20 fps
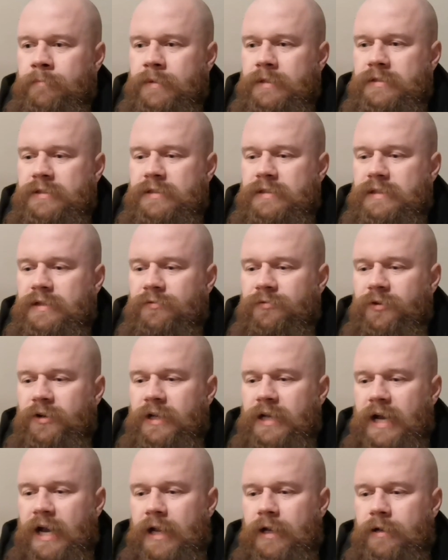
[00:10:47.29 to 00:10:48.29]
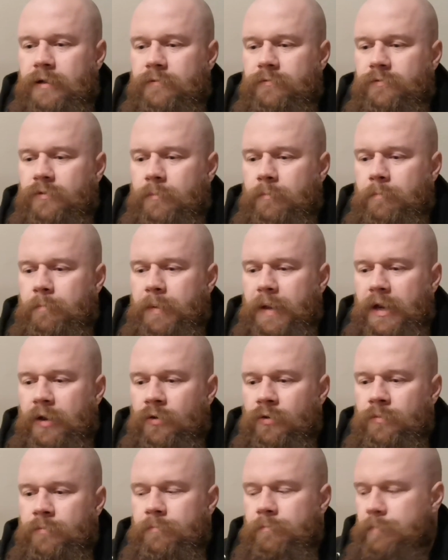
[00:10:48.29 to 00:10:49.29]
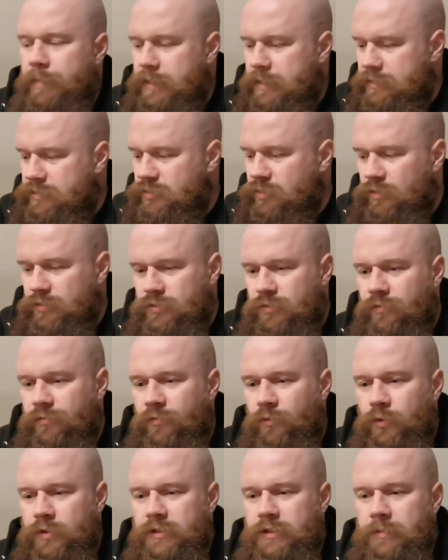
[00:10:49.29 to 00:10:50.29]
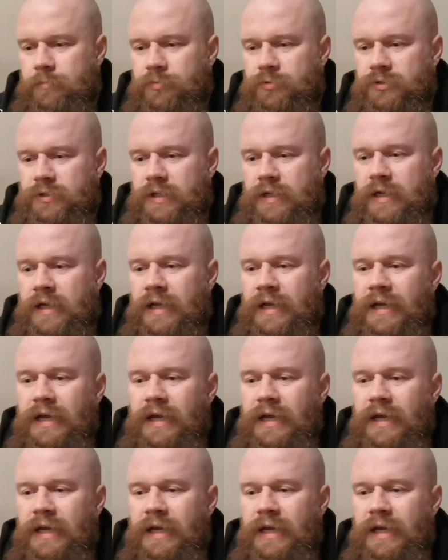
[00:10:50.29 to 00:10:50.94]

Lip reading: It's a different kind of beer, but it's also 14%.